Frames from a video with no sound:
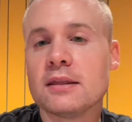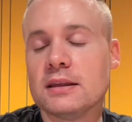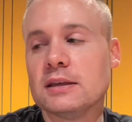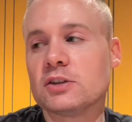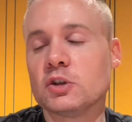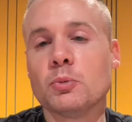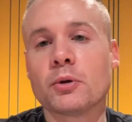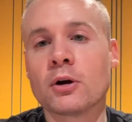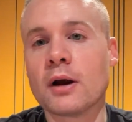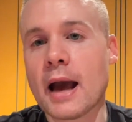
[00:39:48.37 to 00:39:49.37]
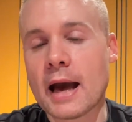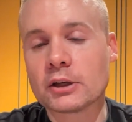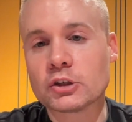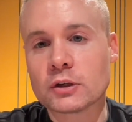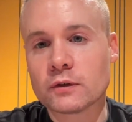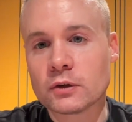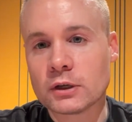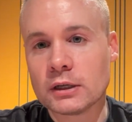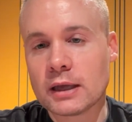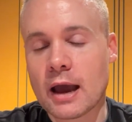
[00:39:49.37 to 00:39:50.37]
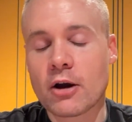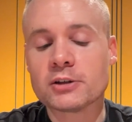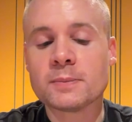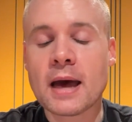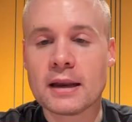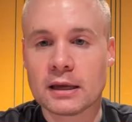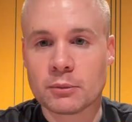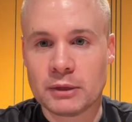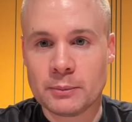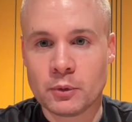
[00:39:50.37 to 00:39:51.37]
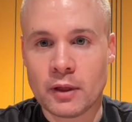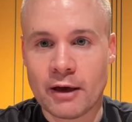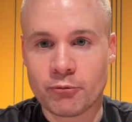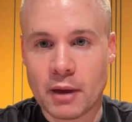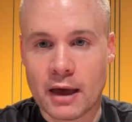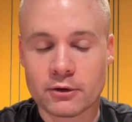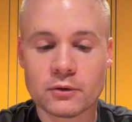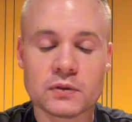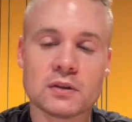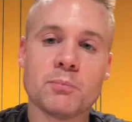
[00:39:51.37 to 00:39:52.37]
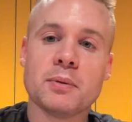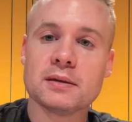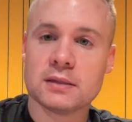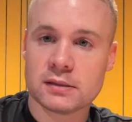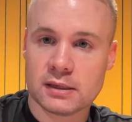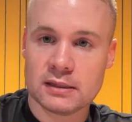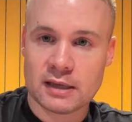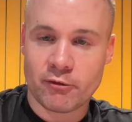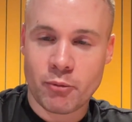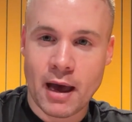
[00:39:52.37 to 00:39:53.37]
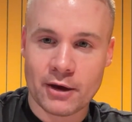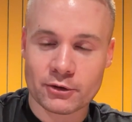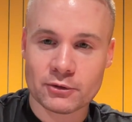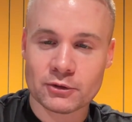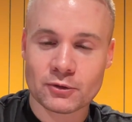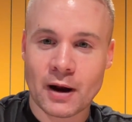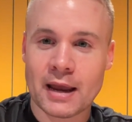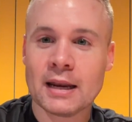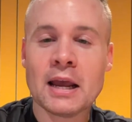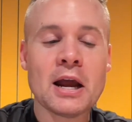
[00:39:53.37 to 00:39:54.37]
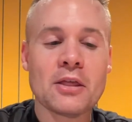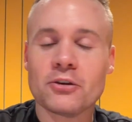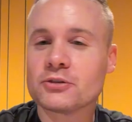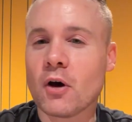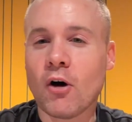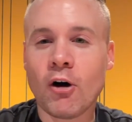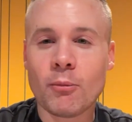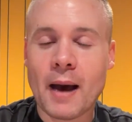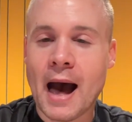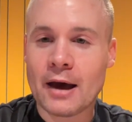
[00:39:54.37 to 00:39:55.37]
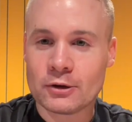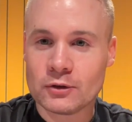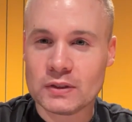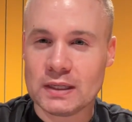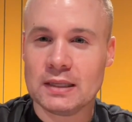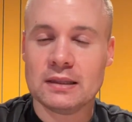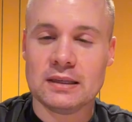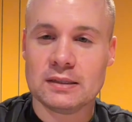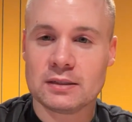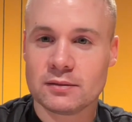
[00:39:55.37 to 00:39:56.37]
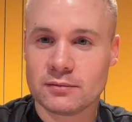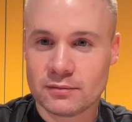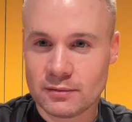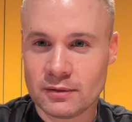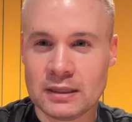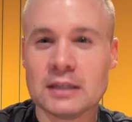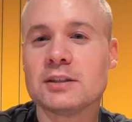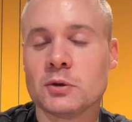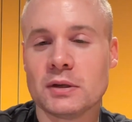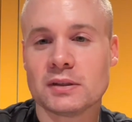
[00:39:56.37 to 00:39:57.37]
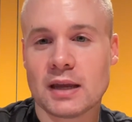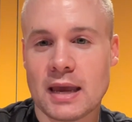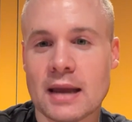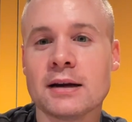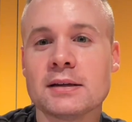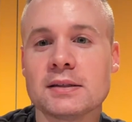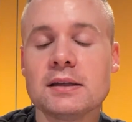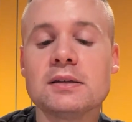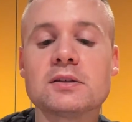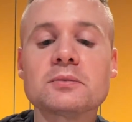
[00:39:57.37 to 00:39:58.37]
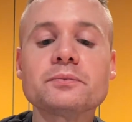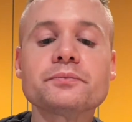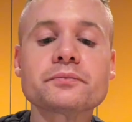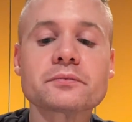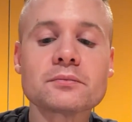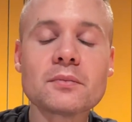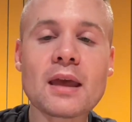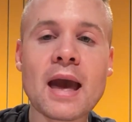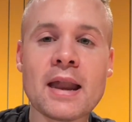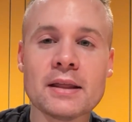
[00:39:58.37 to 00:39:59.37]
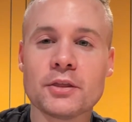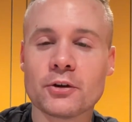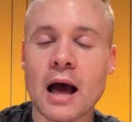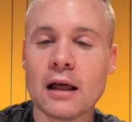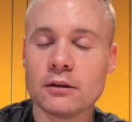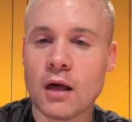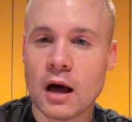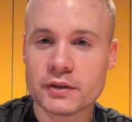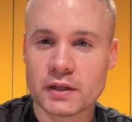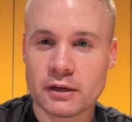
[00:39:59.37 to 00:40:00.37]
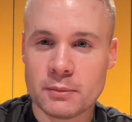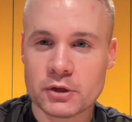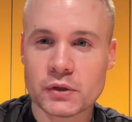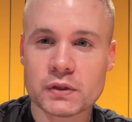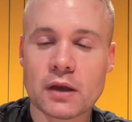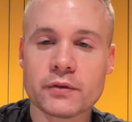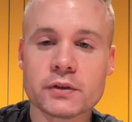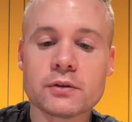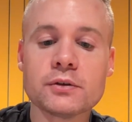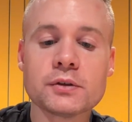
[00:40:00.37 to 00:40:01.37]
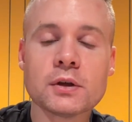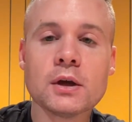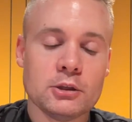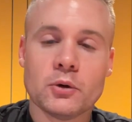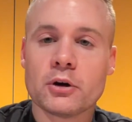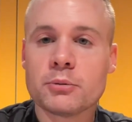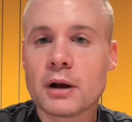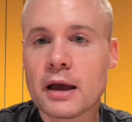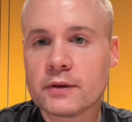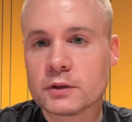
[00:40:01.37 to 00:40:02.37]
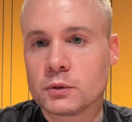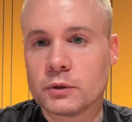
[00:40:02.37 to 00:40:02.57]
The super extroverted, charismatic people have patterns. The business kids have patterns, right? There's all patterns in these students' candidacies, and they're not lost on admissions officers. You go to private